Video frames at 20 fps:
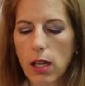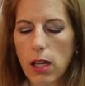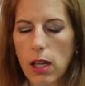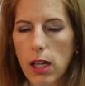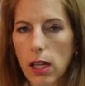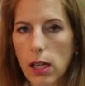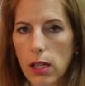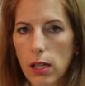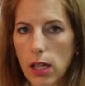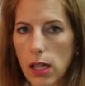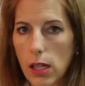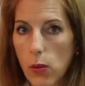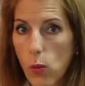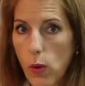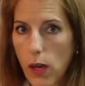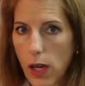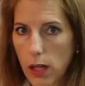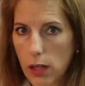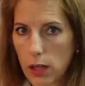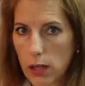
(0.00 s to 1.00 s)
Eat
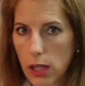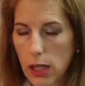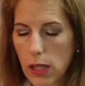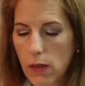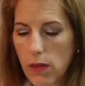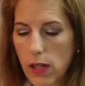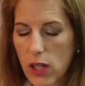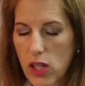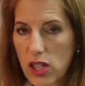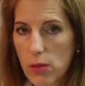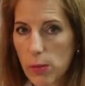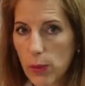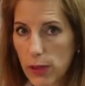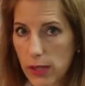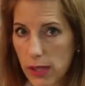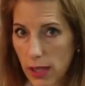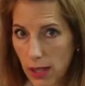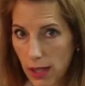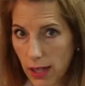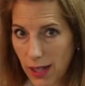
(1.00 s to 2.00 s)
well. Eat
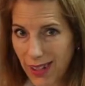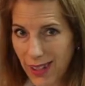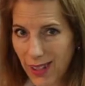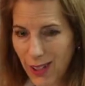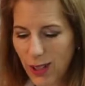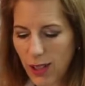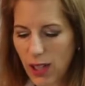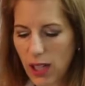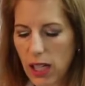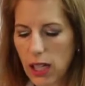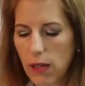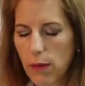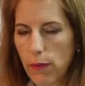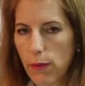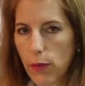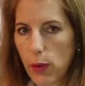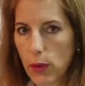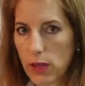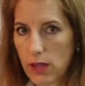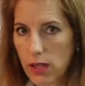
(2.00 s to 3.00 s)
vegetables that heal. Eat
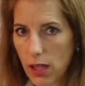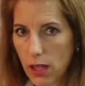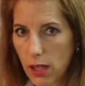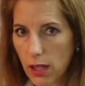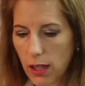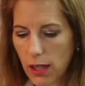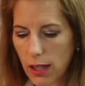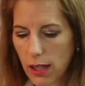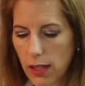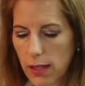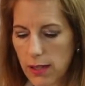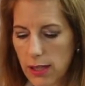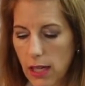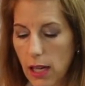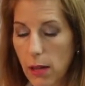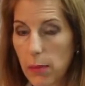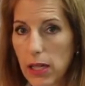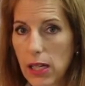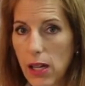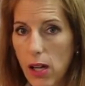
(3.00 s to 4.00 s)
fruits that cleanse. And
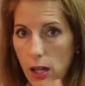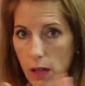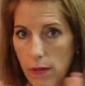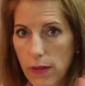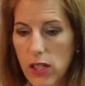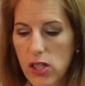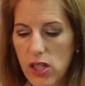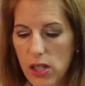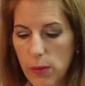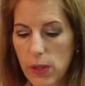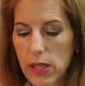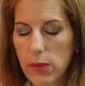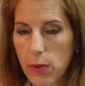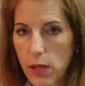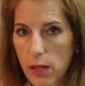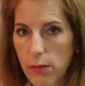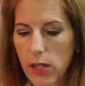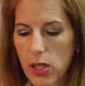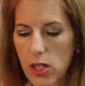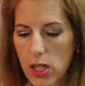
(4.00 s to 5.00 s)
I mean all vegetables
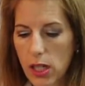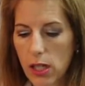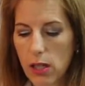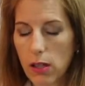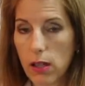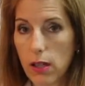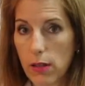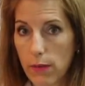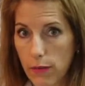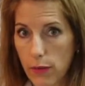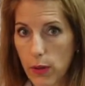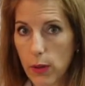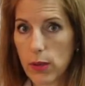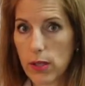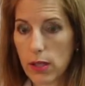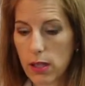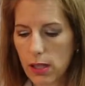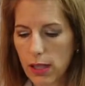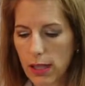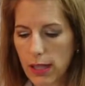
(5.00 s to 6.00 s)
pretty much heal and
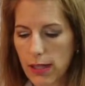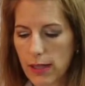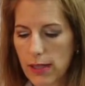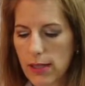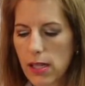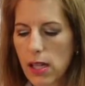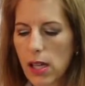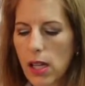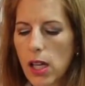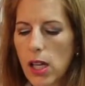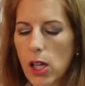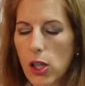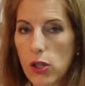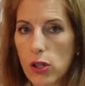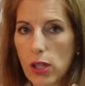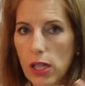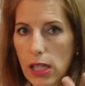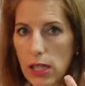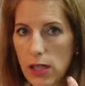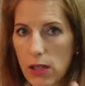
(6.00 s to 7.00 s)
fruits cleanse.
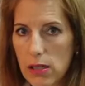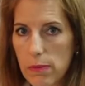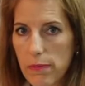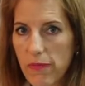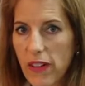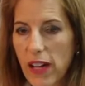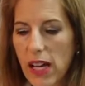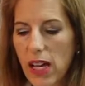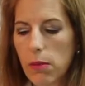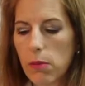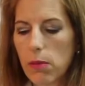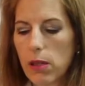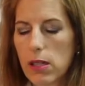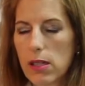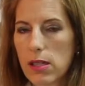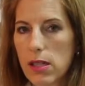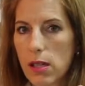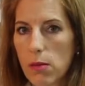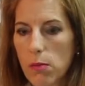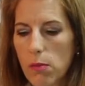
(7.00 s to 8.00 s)
You're going to get those
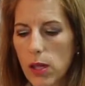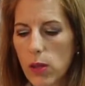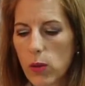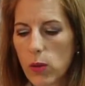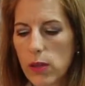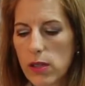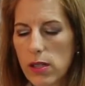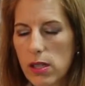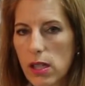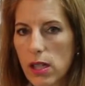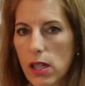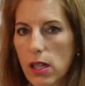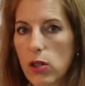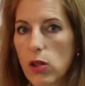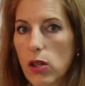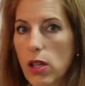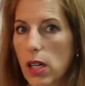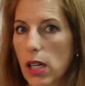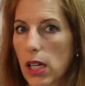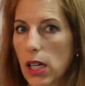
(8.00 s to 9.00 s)
vitamins and minerals in.
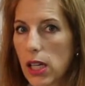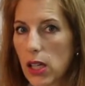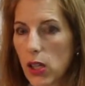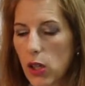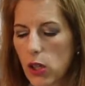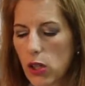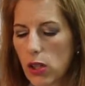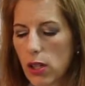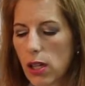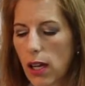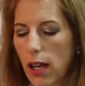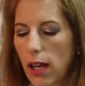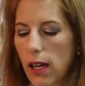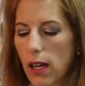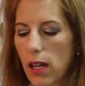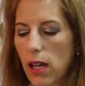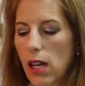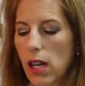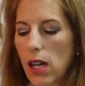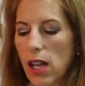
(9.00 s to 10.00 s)
You're going to heal your
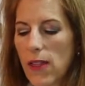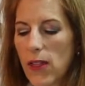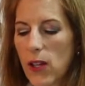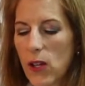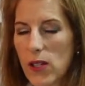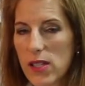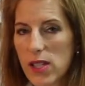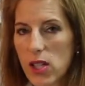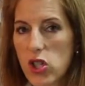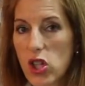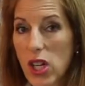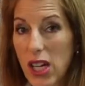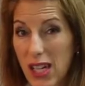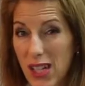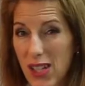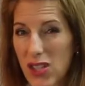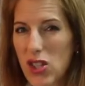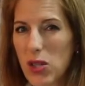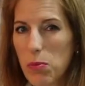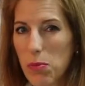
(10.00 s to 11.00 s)
gut. There's a
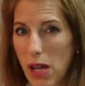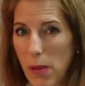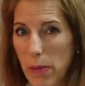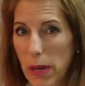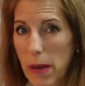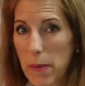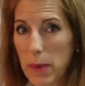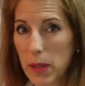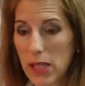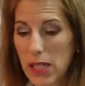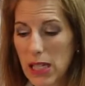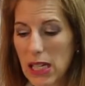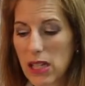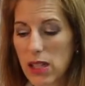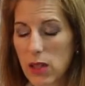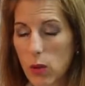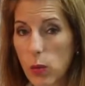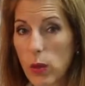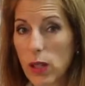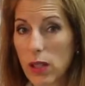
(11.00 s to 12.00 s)
chance you might be able to eat
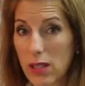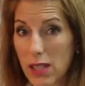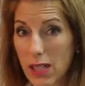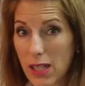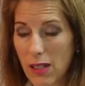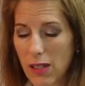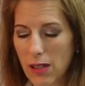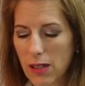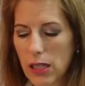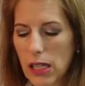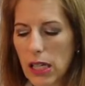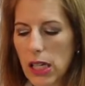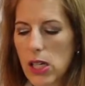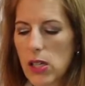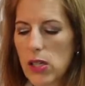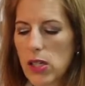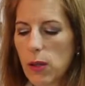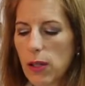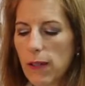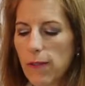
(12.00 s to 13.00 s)
the real deal.
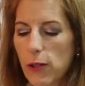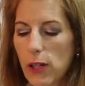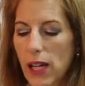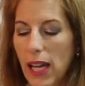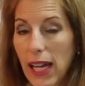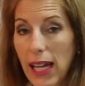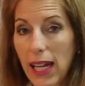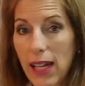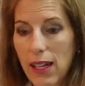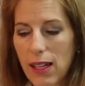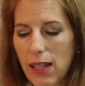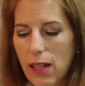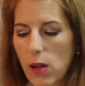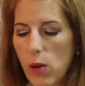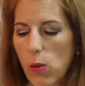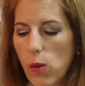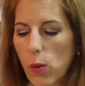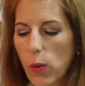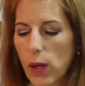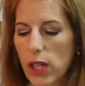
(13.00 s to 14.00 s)
So if you can,
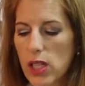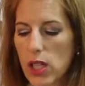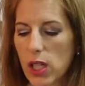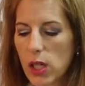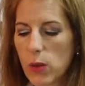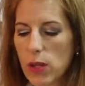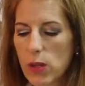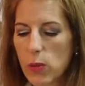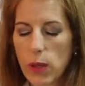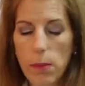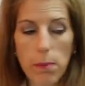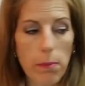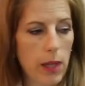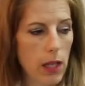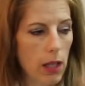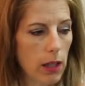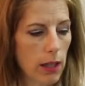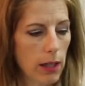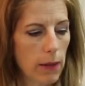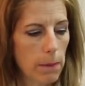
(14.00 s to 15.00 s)
what we do is we
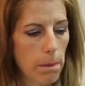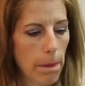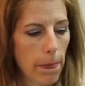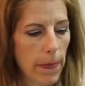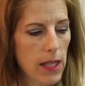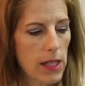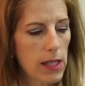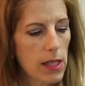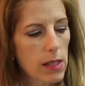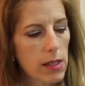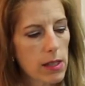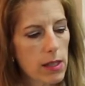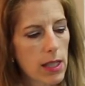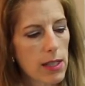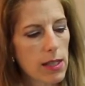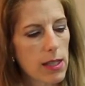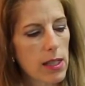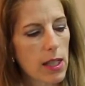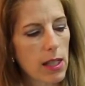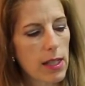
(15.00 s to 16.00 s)
mill it. This
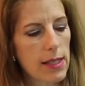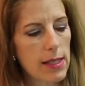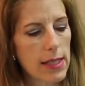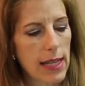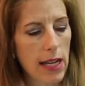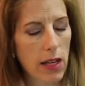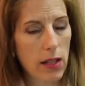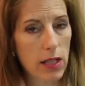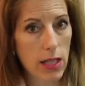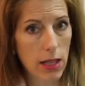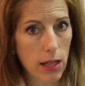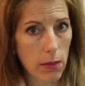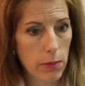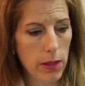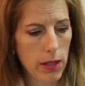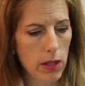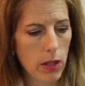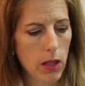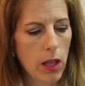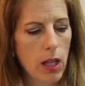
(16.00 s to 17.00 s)
is going to sound in the
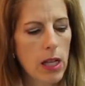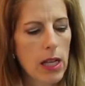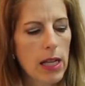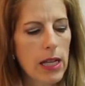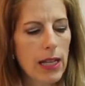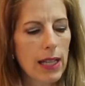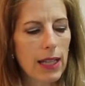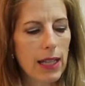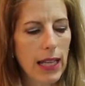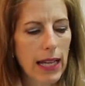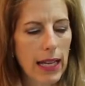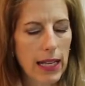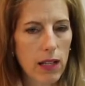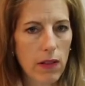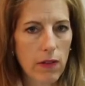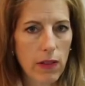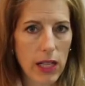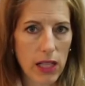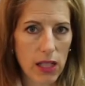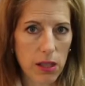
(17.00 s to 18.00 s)
mill like
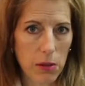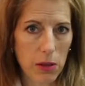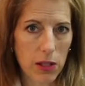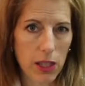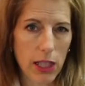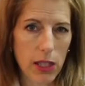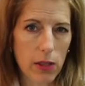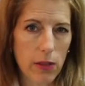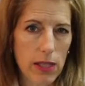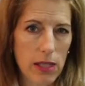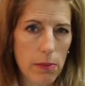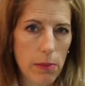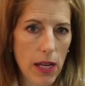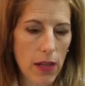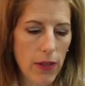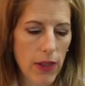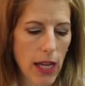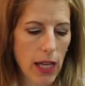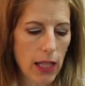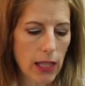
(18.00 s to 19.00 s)
a vacuum cleaner. It's
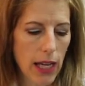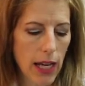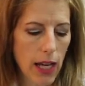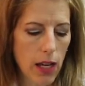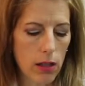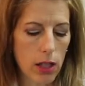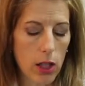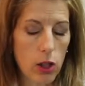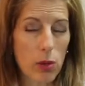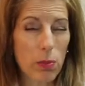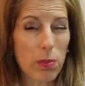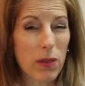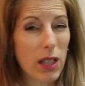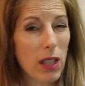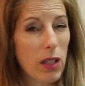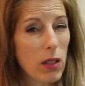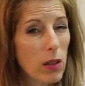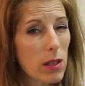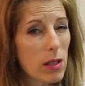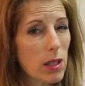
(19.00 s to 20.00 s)
about that loud. In your
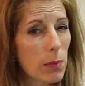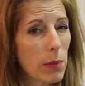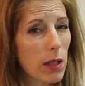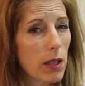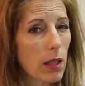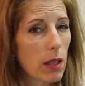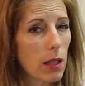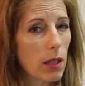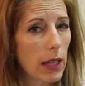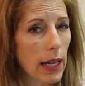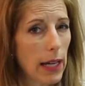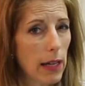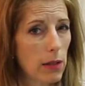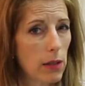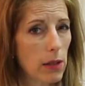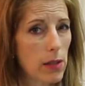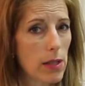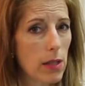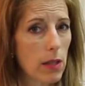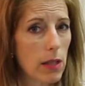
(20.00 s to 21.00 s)
blender, it's going to be a little
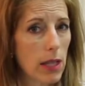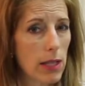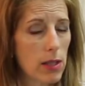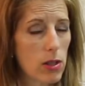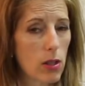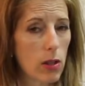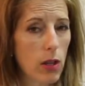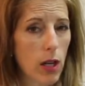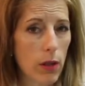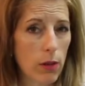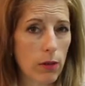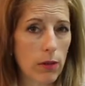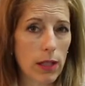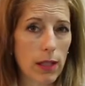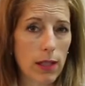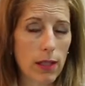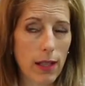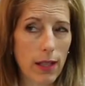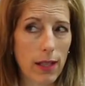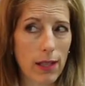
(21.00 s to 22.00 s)
louder. So that's your
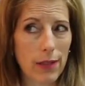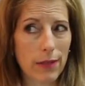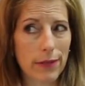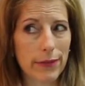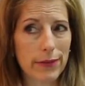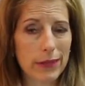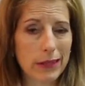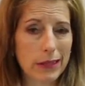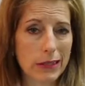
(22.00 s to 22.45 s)
only kind of,